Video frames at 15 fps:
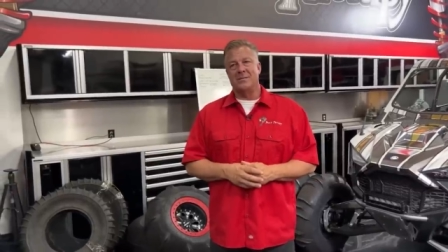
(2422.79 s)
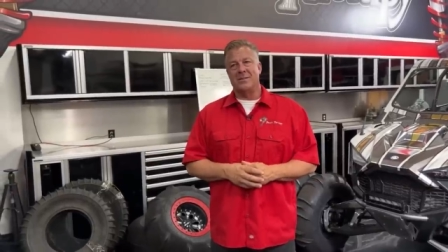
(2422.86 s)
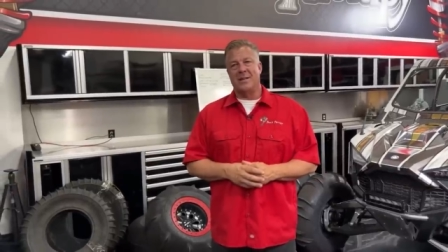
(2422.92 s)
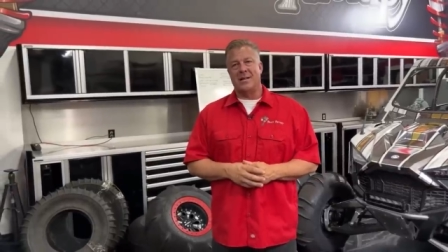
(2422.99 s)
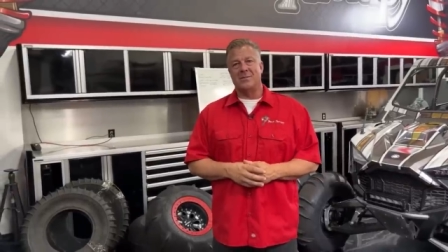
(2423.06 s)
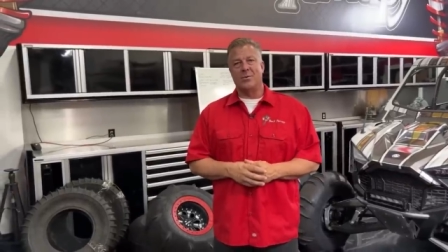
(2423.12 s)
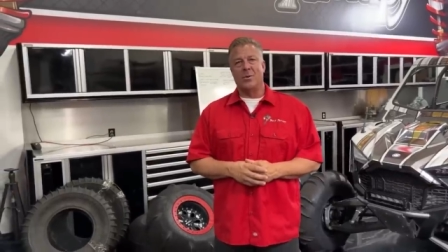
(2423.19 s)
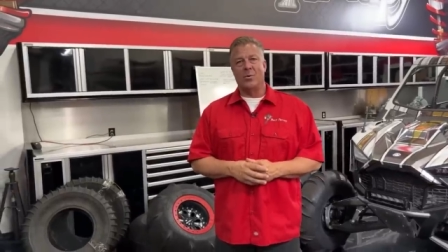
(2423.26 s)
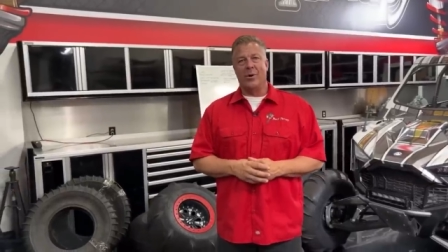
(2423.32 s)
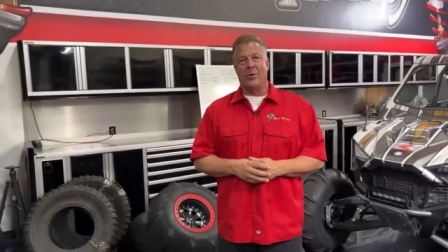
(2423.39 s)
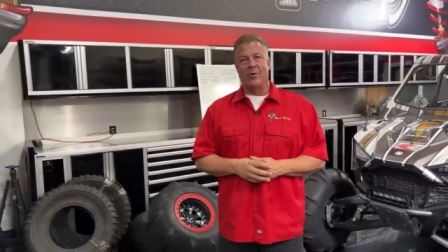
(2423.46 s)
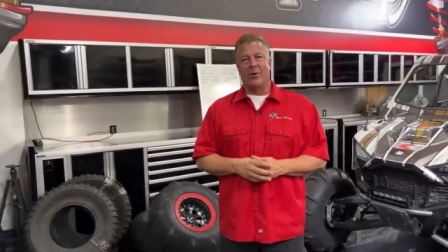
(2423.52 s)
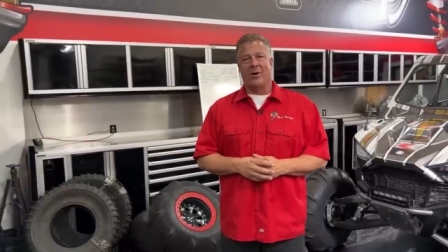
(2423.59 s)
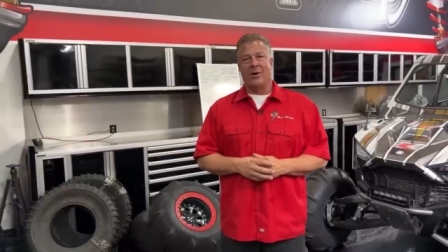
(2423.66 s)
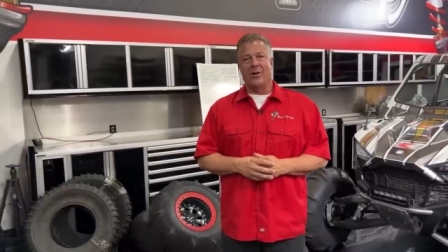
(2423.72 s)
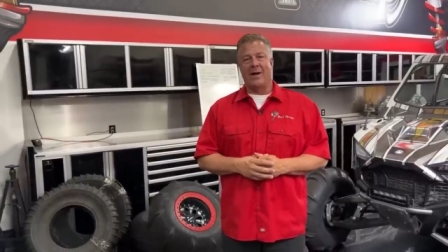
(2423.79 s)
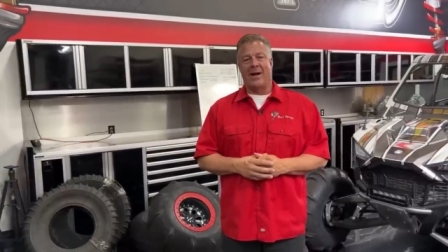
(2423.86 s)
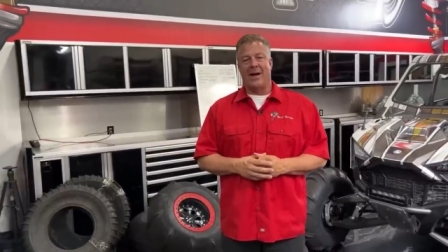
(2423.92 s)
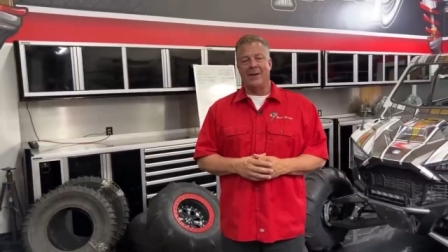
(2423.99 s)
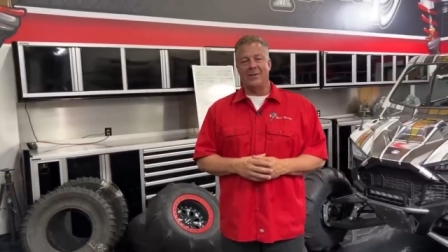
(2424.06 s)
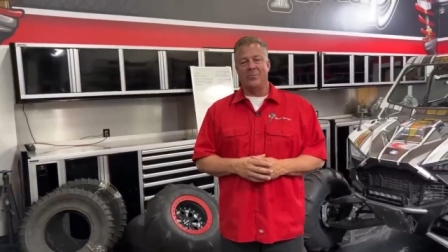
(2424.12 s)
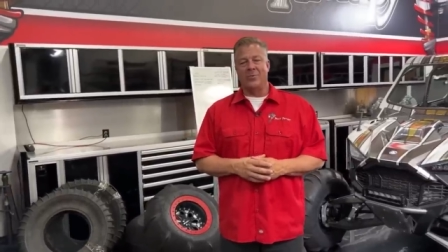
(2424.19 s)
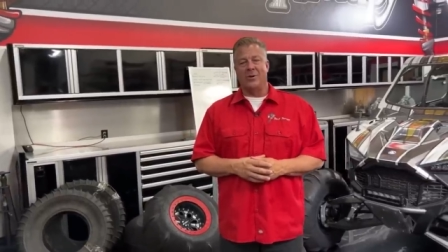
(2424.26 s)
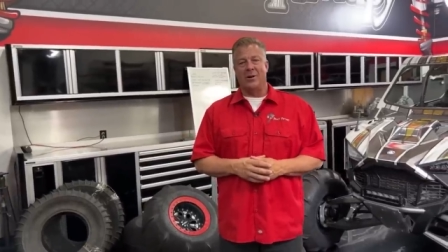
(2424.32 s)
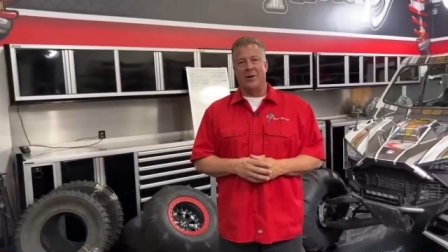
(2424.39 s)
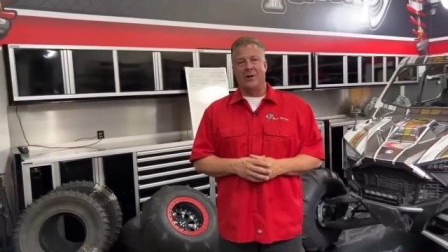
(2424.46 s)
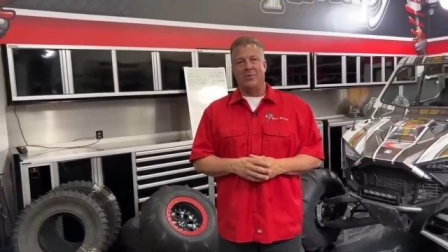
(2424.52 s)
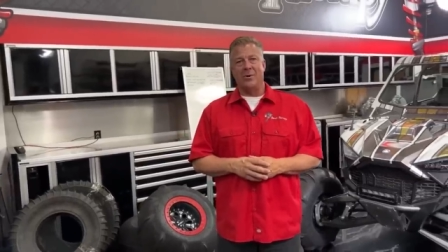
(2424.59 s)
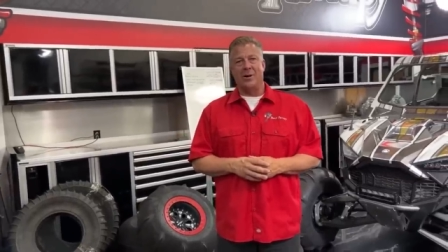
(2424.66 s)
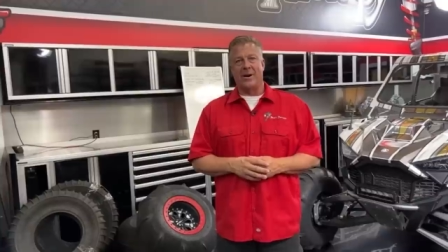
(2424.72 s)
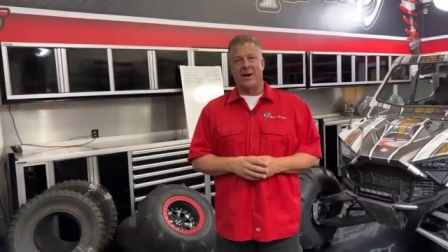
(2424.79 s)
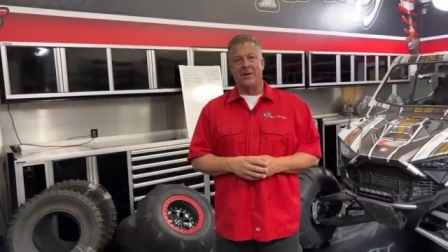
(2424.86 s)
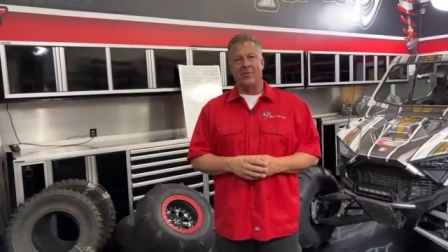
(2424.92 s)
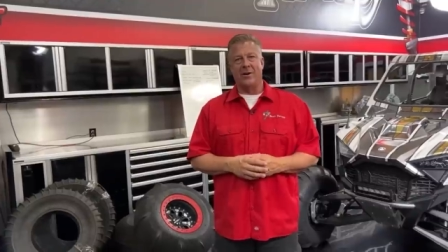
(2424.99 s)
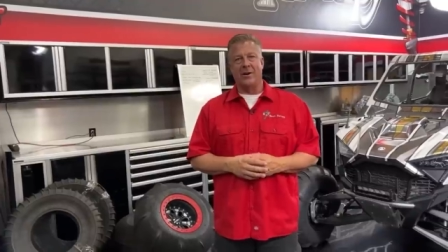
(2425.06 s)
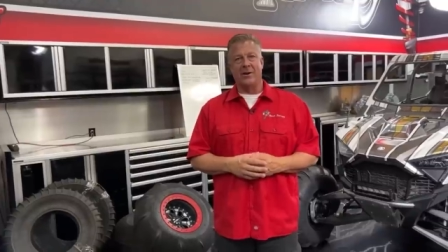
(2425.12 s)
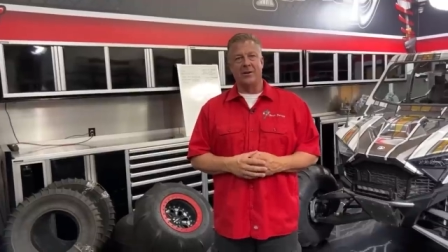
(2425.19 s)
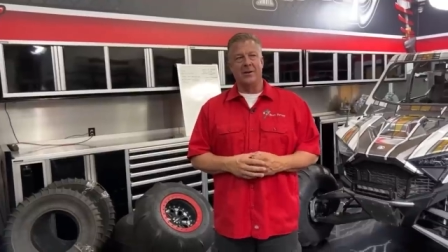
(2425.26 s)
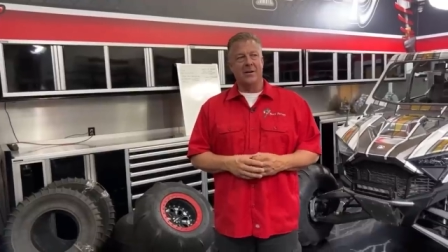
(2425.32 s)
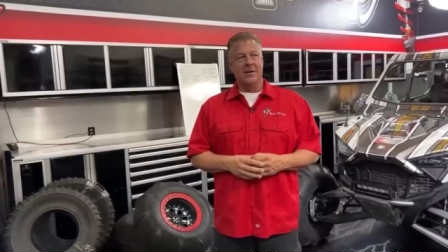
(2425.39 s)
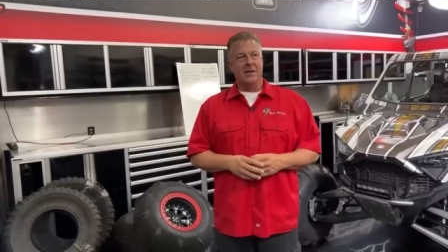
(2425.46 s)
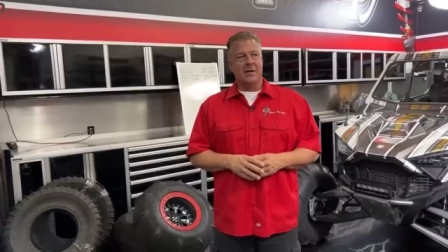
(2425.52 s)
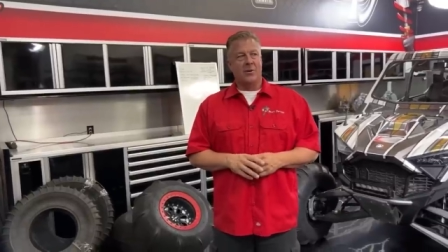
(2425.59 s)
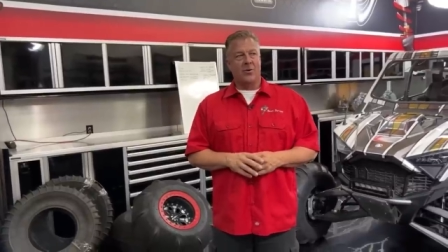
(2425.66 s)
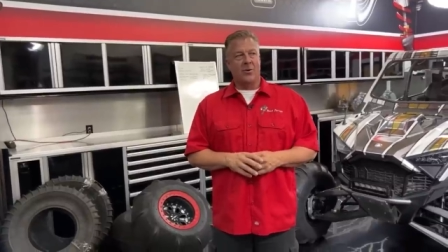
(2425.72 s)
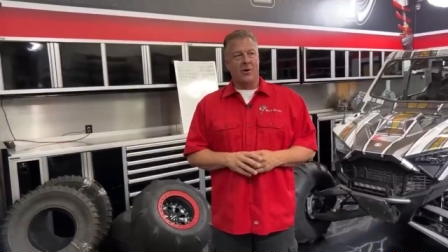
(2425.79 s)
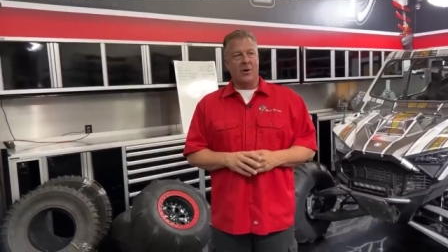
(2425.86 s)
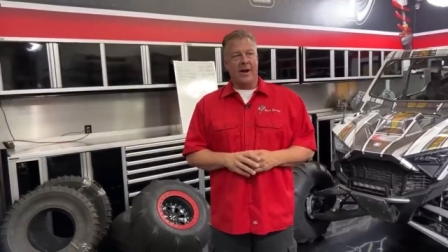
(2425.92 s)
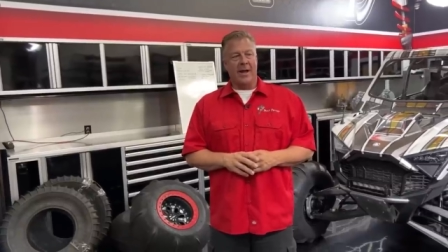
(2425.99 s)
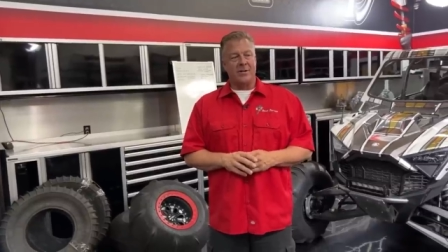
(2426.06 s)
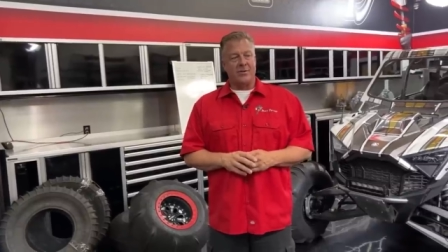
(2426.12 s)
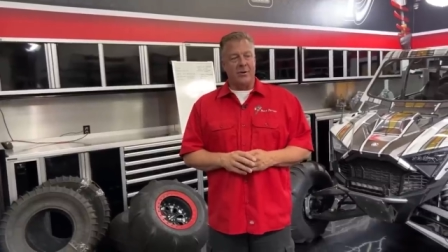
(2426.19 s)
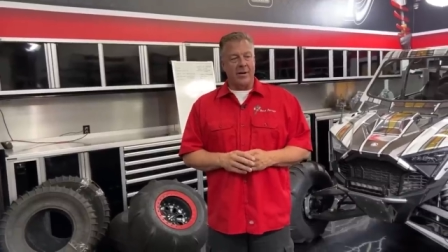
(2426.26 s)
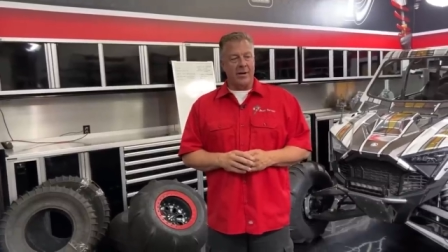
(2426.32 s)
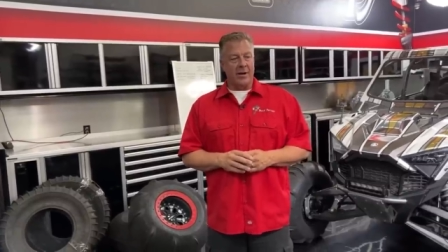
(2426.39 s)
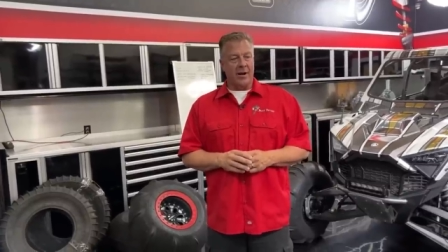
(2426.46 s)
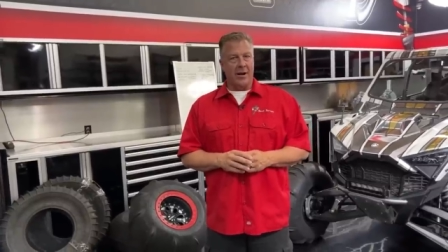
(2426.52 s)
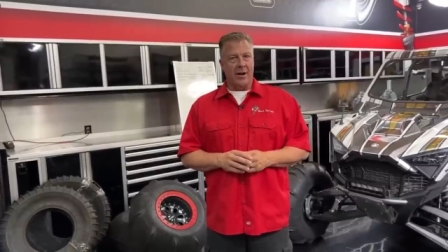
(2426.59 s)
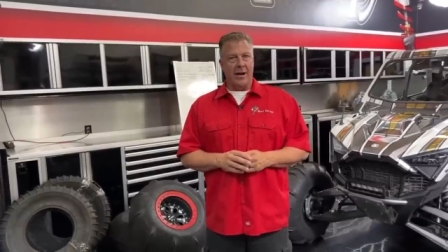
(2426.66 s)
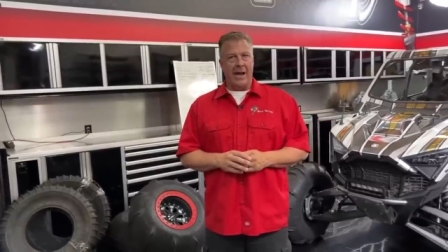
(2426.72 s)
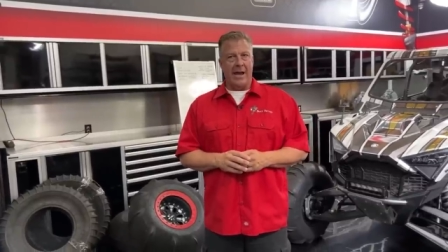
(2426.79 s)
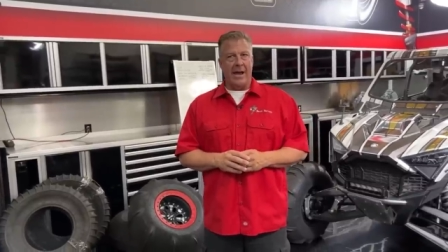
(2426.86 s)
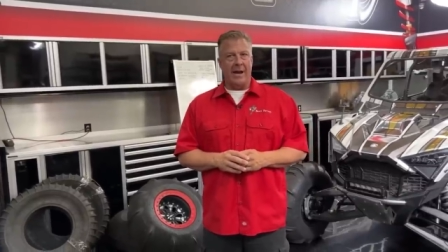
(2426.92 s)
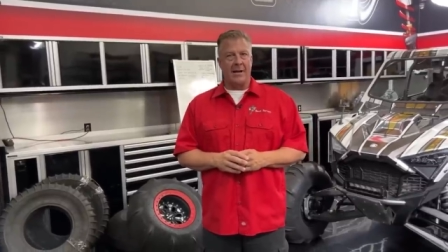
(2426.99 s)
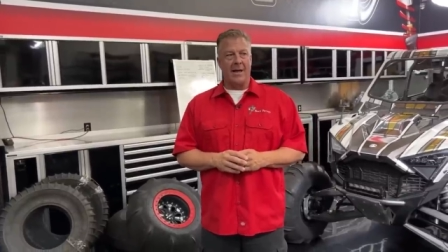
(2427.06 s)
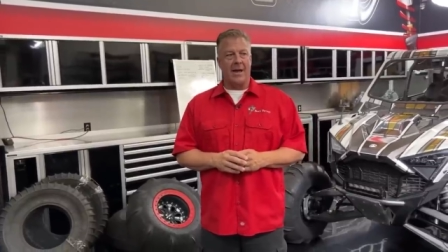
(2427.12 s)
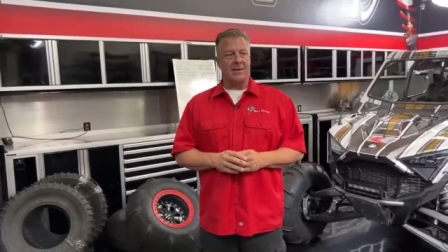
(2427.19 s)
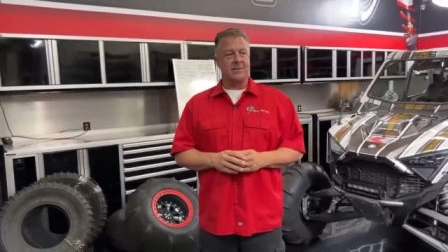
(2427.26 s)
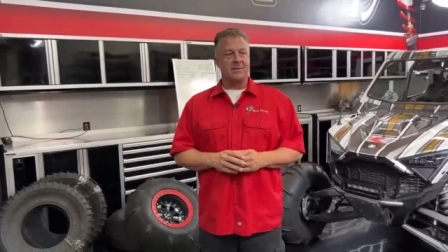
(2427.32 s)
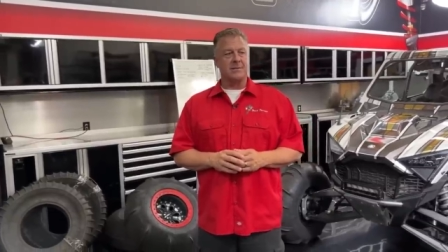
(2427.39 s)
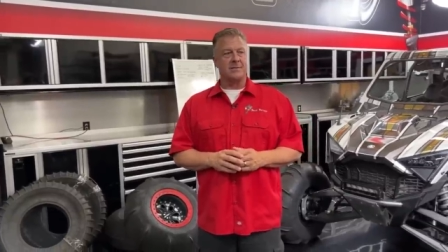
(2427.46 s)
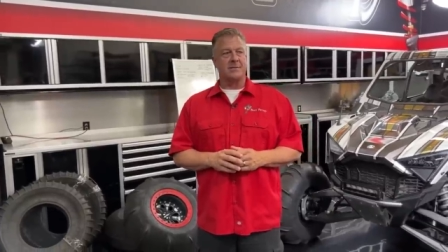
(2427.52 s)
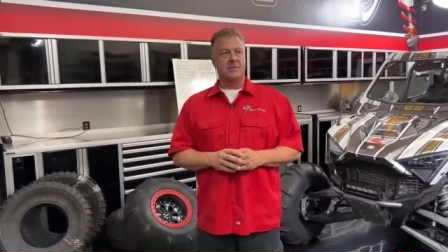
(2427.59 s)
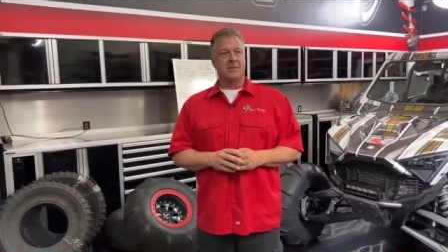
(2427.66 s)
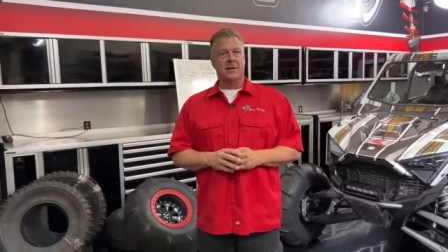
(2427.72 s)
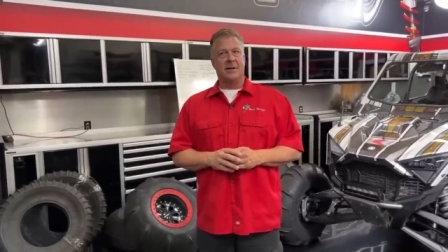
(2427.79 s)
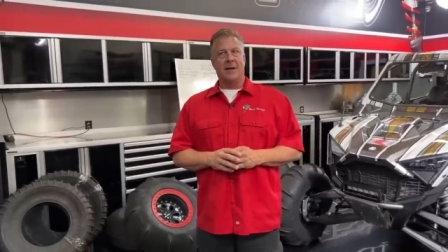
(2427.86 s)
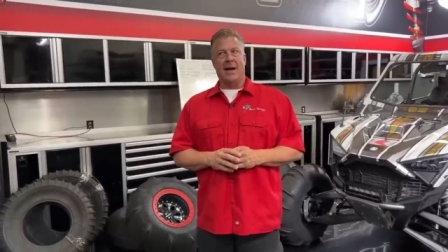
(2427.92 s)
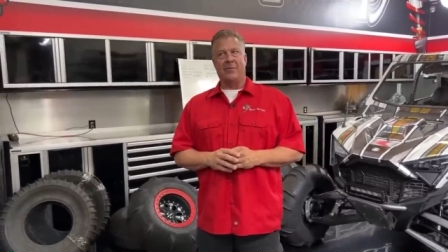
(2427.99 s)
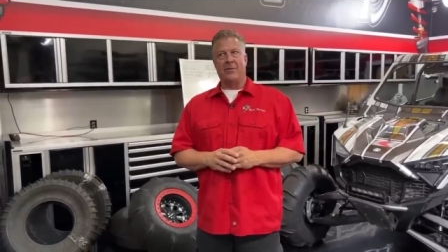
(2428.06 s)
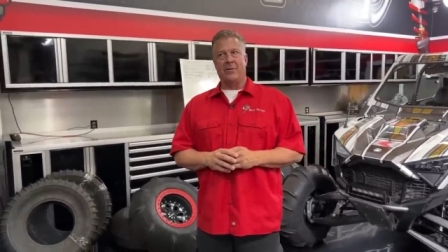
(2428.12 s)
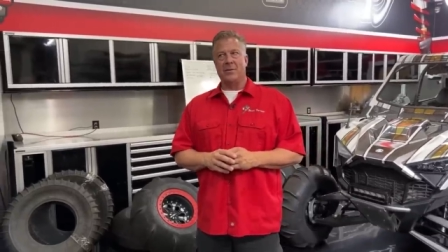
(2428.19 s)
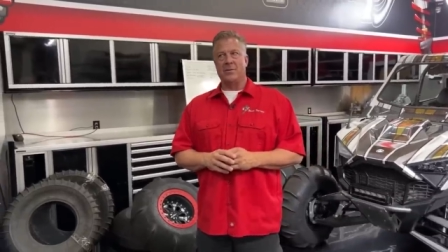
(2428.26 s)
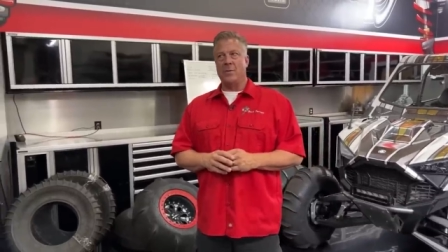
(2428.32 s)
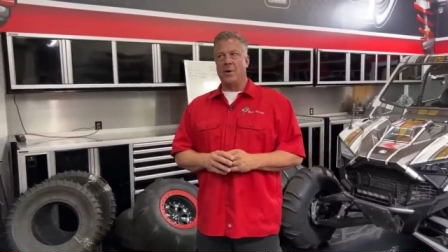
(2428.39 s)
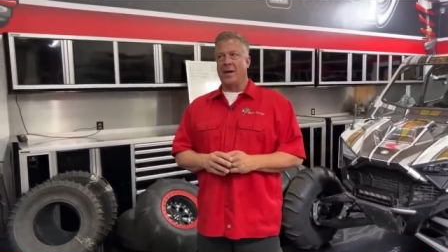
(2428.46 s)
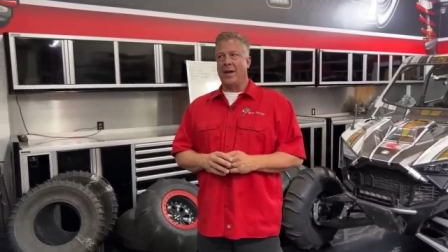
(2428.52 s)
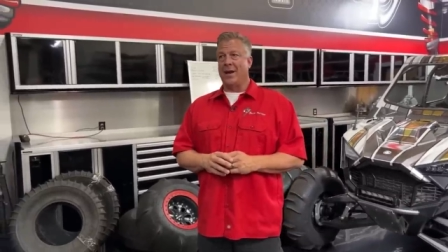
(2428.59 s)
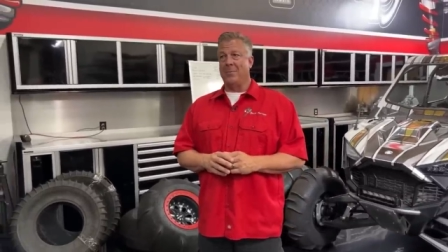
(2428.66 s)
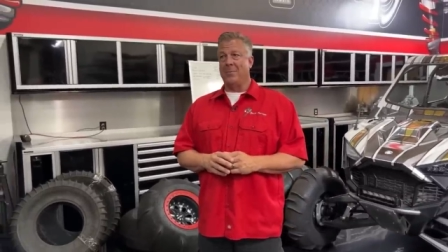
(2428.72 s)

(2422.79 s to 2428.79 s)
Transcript: So that's where we were all at, and we're all recovering or entering AA classes after this weekend.